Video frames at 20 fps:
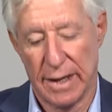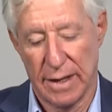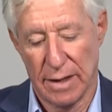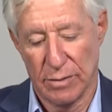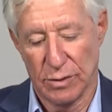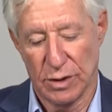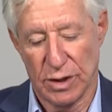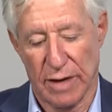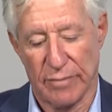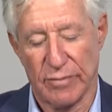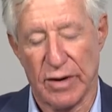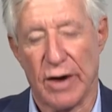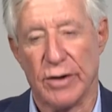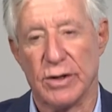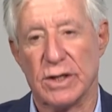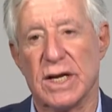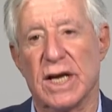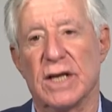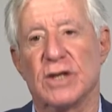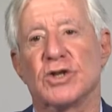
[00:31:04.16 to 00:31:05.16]
which I have no
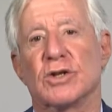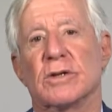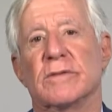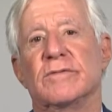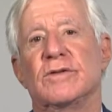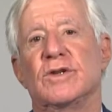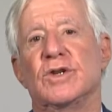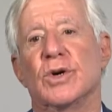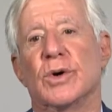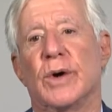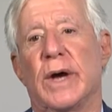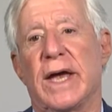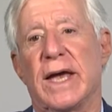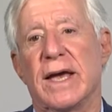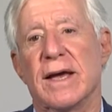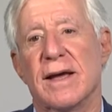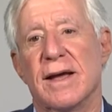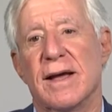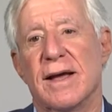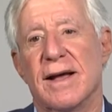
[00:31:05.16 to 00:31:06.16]
intention of doing,
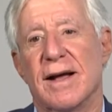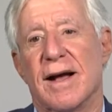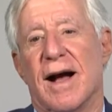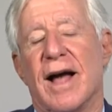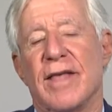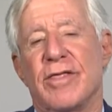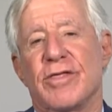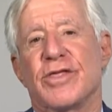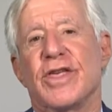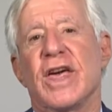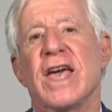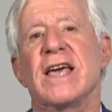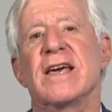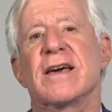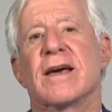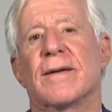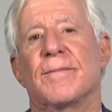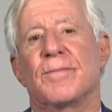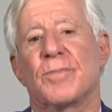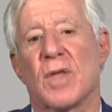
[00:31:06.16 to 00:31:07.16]
I
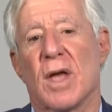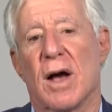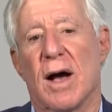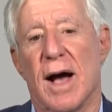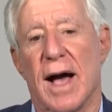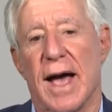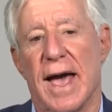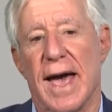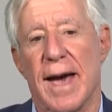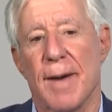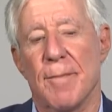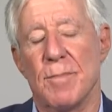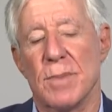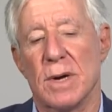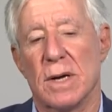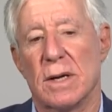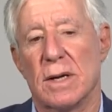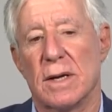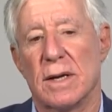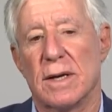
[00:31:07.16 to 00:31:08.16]
think I am
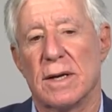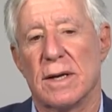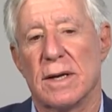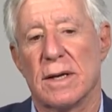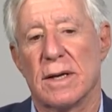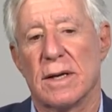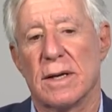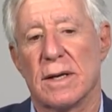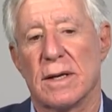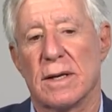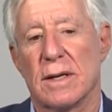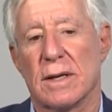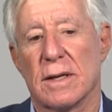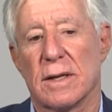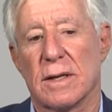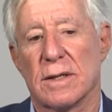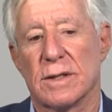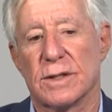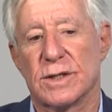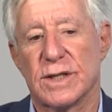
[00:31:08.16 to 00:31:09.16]

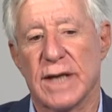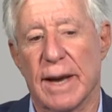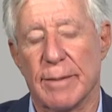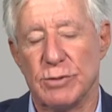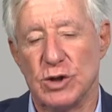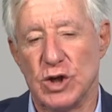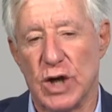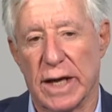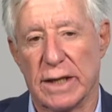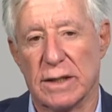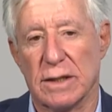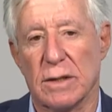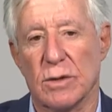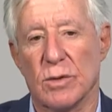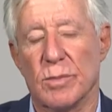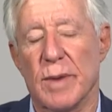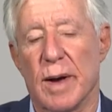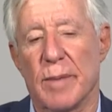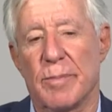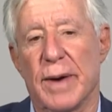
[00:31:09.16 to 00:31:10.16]
subjected, or
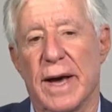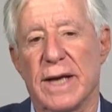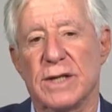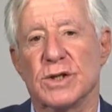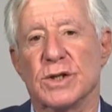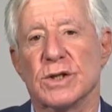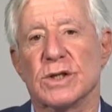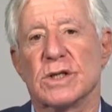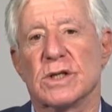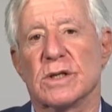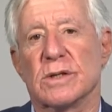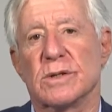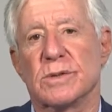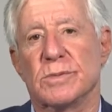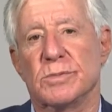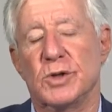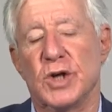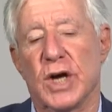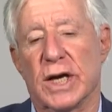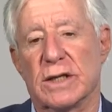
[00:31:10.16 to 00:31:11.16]
my patients are
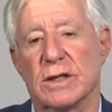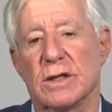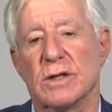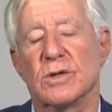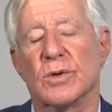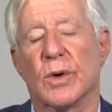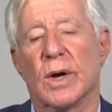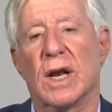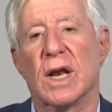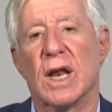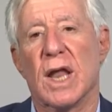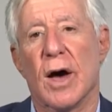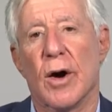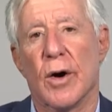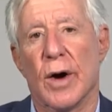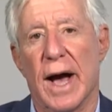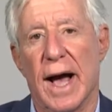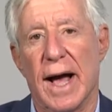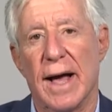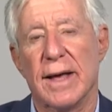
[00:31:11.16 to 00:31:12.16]
subjected to a
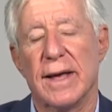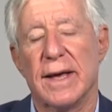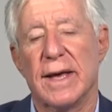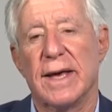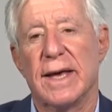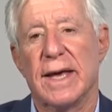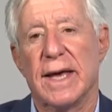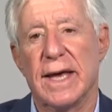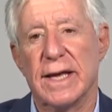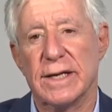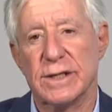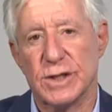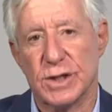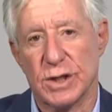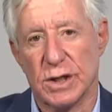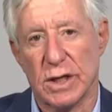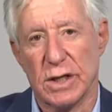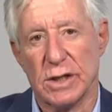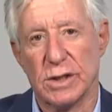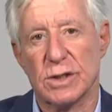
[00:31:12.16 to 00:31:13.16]
lower
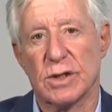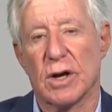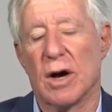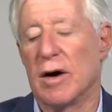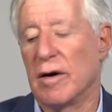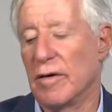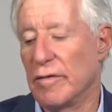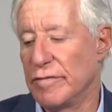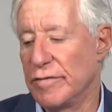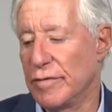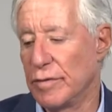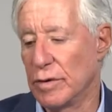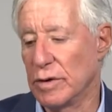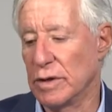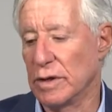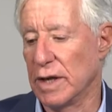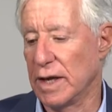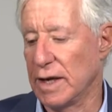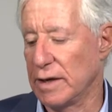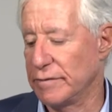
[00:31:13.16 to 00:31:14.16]
incidence of
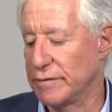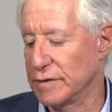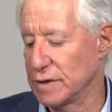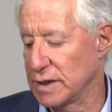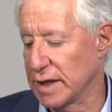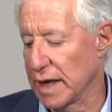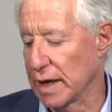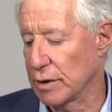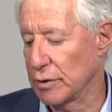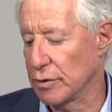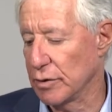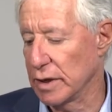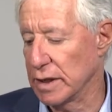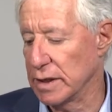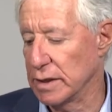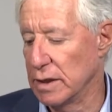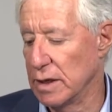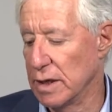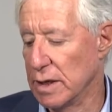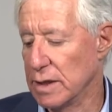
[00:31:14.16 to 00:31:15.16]
need for secondary
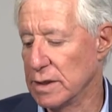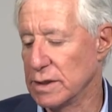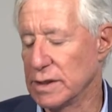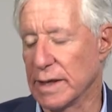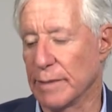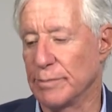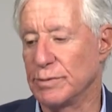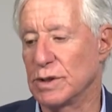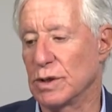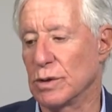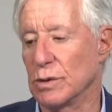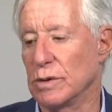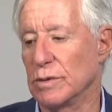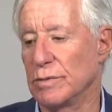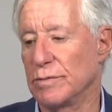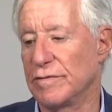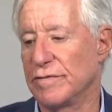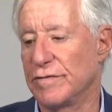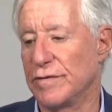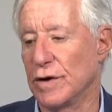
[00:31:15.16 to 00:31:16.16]
and subsequent
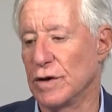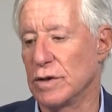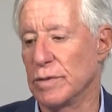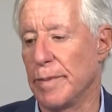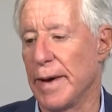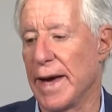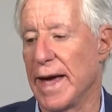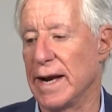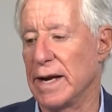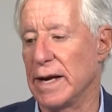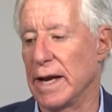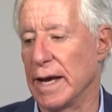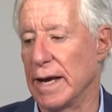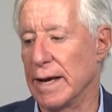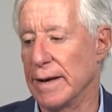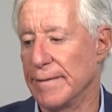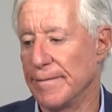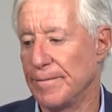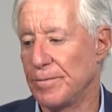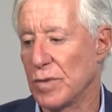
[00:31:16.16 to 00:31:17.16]
further banding.
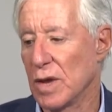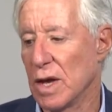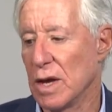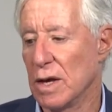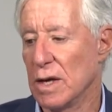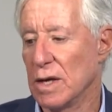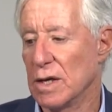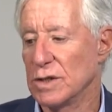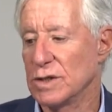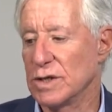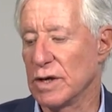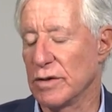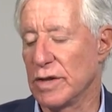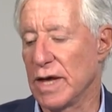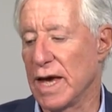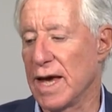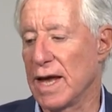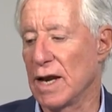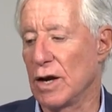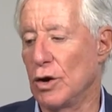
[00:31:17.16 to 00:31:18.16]
So
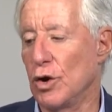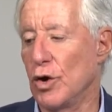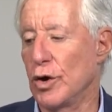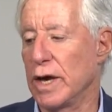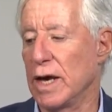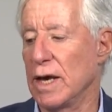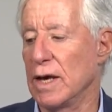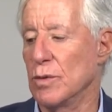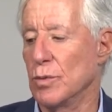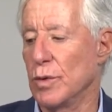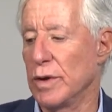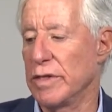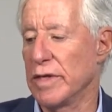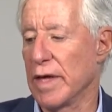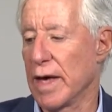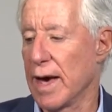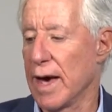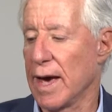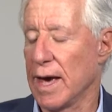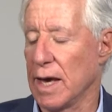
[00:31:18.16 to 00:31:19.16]
they're looking with
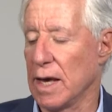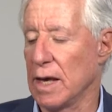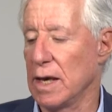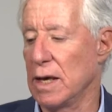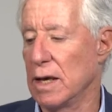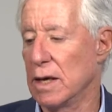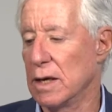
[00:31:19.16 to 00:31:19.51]
a